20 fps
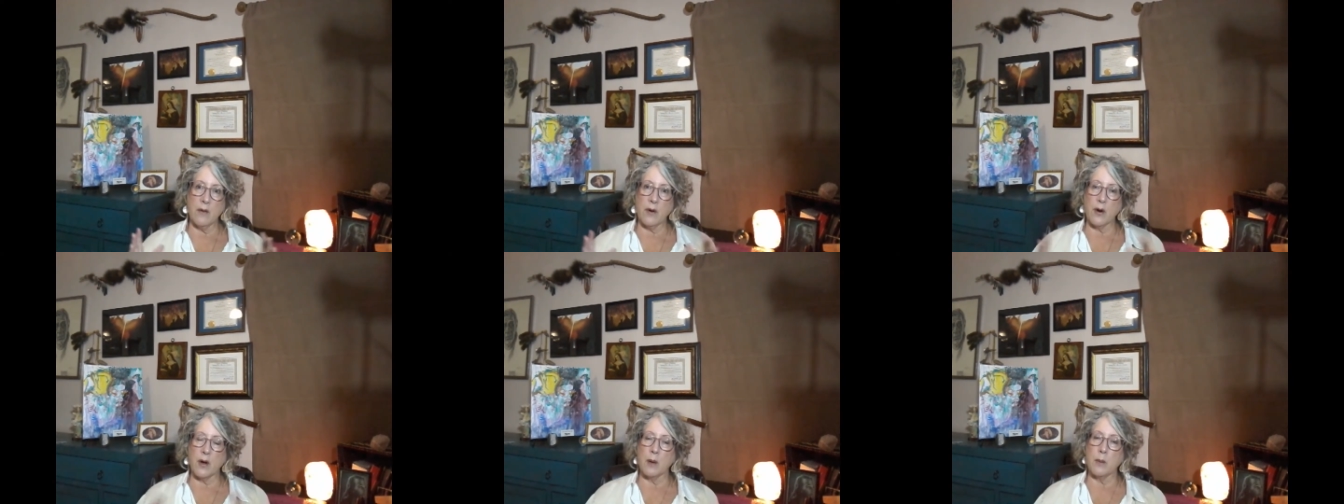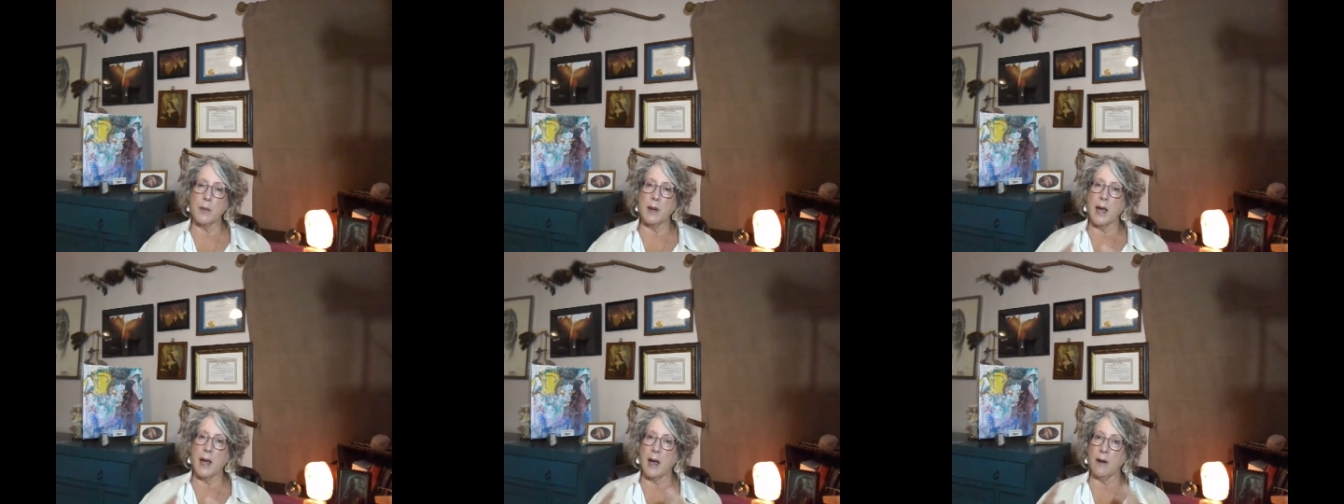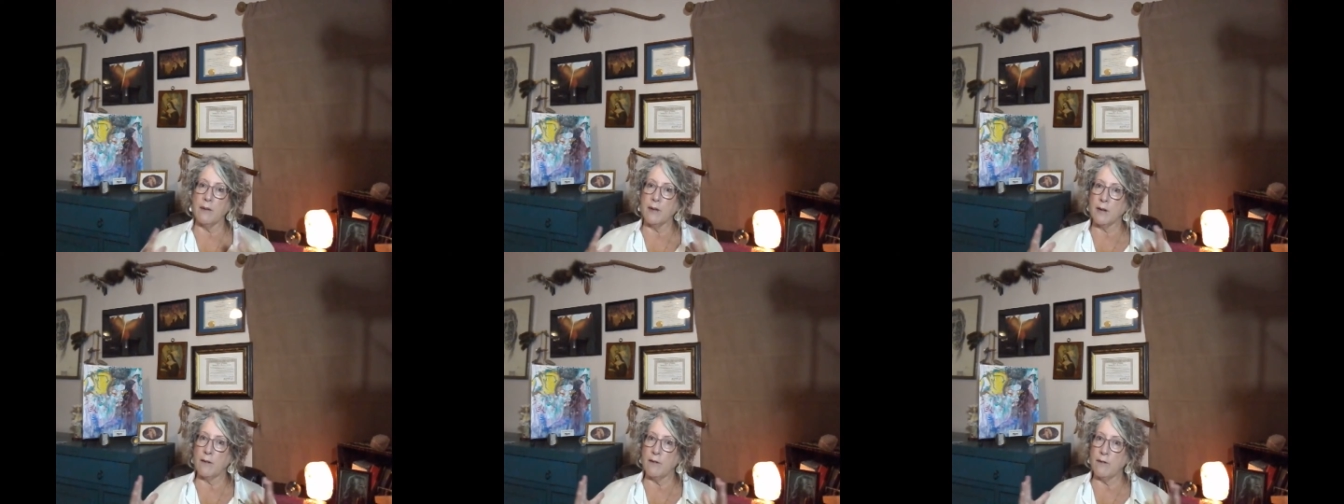You're going to be
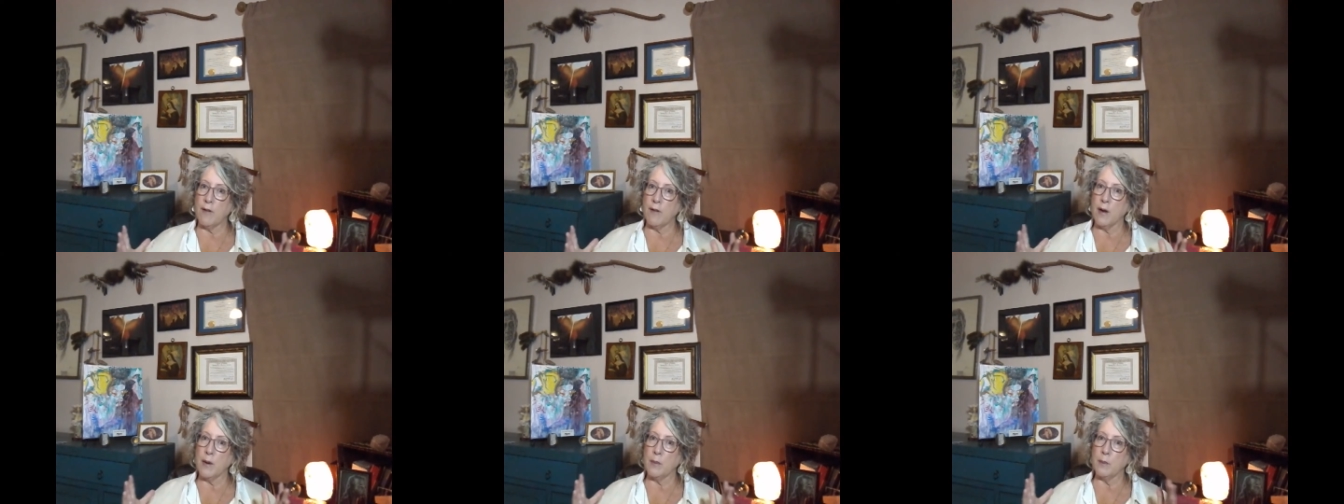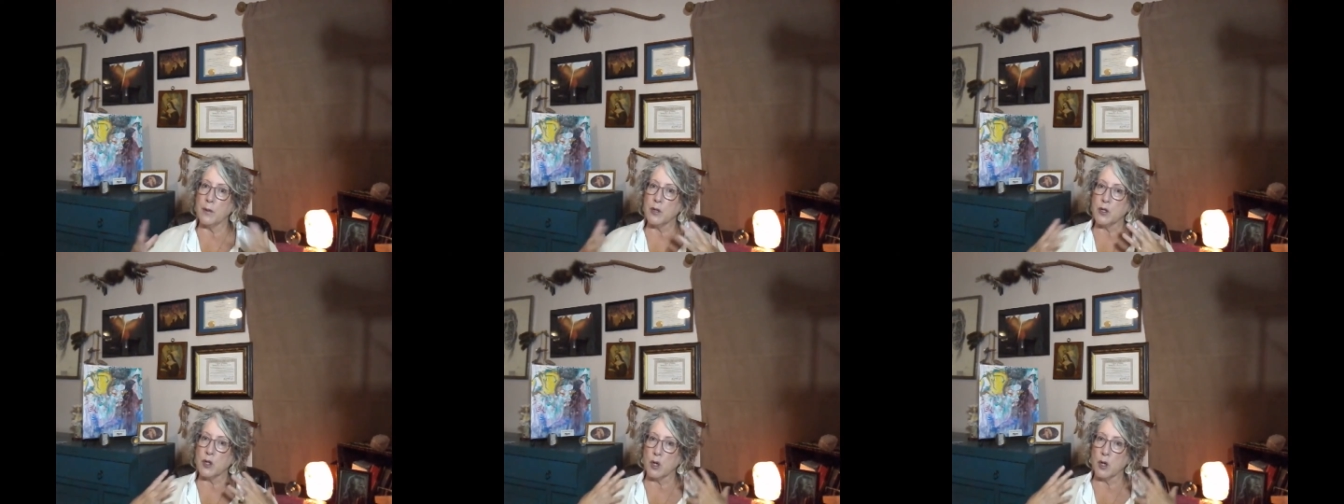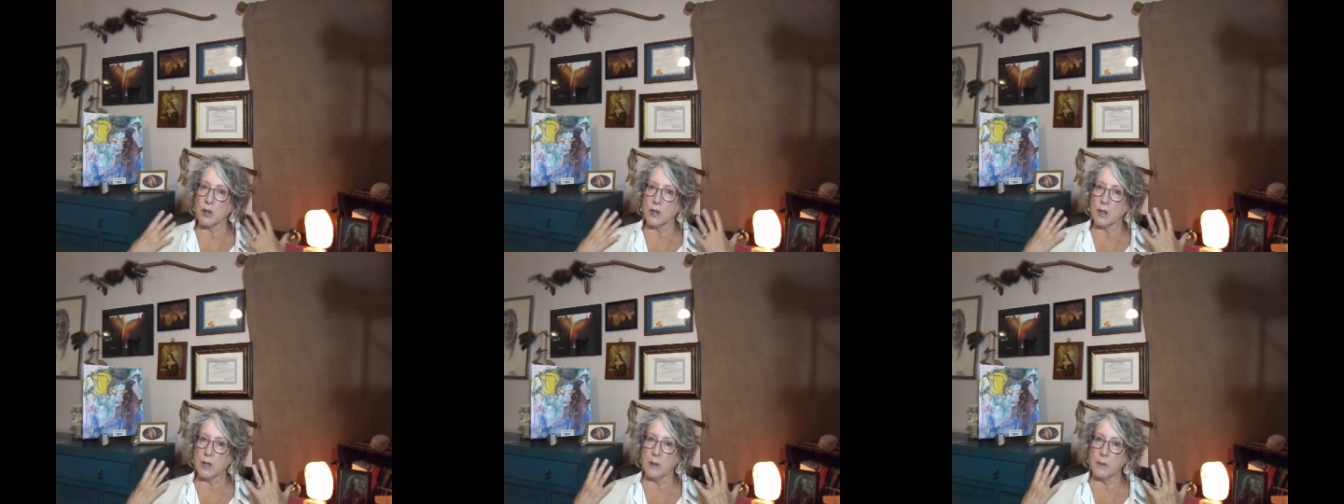having fun, but you're
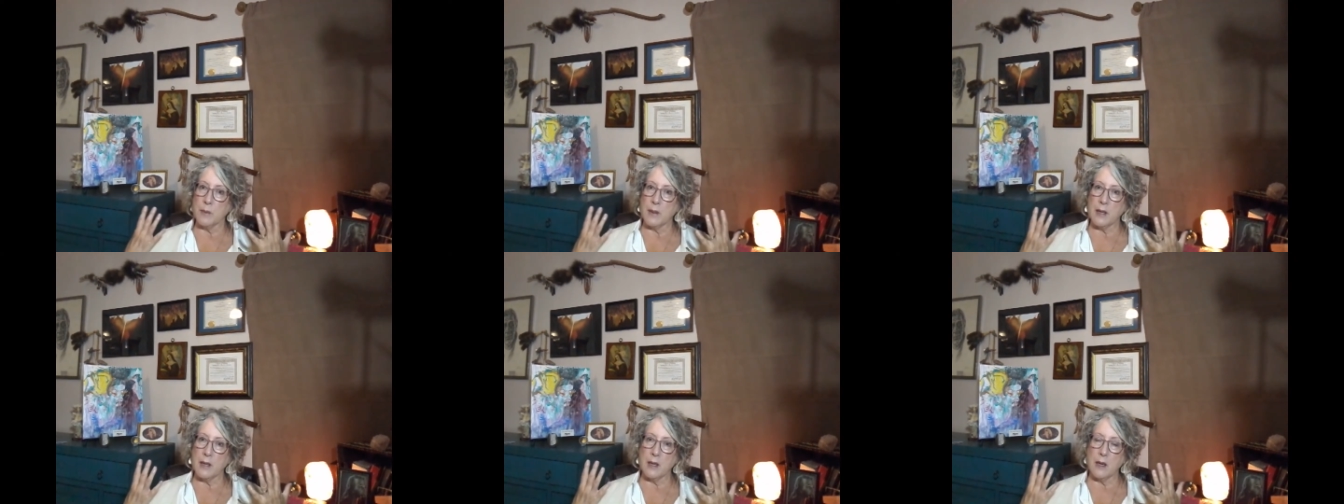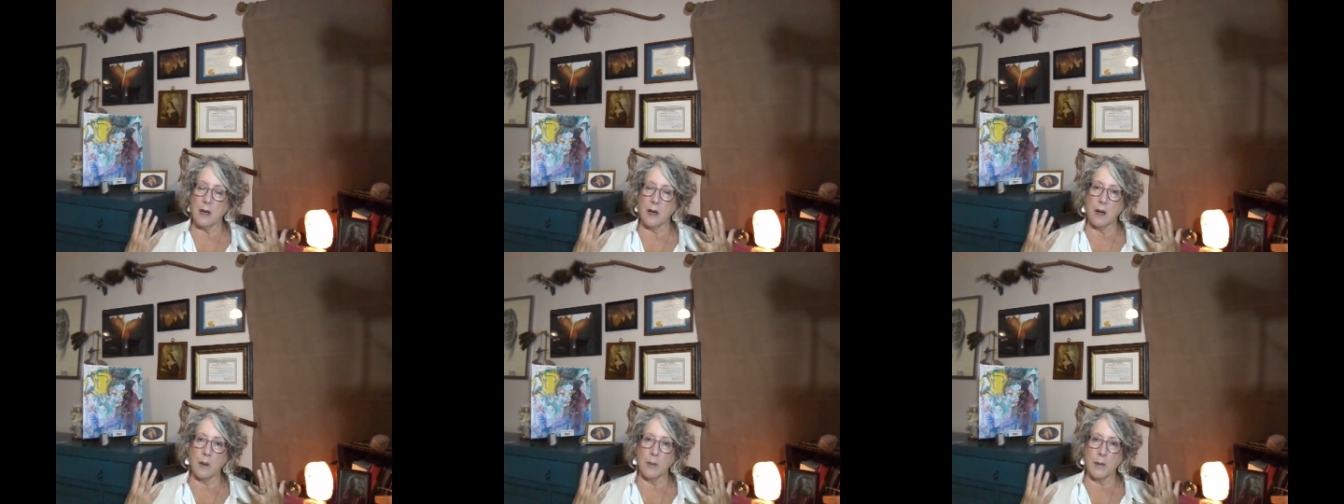also going to be